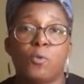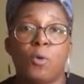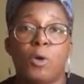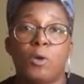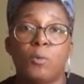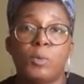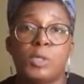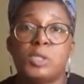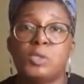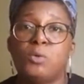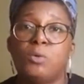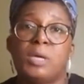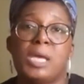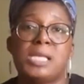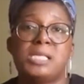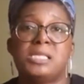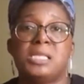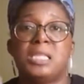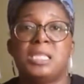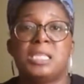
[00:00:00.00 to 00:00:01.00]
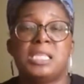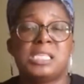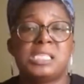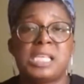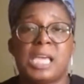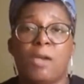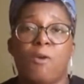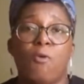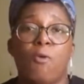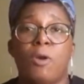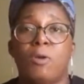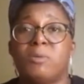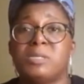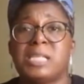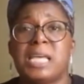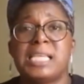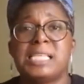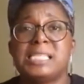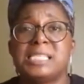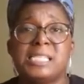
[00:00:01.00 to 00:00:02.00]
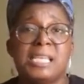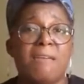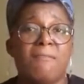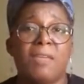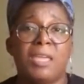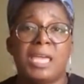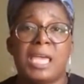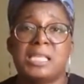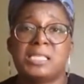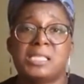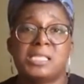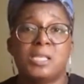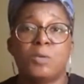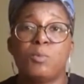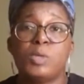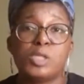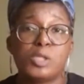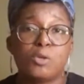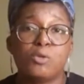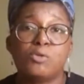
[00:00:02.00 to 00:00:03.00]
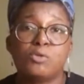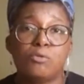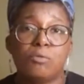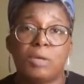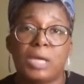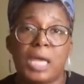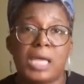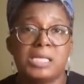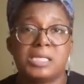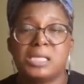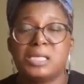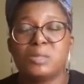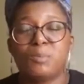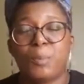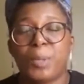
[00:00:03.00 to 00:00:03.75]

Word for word: order with two cases and then the second order was like seven cases. It was still two cases.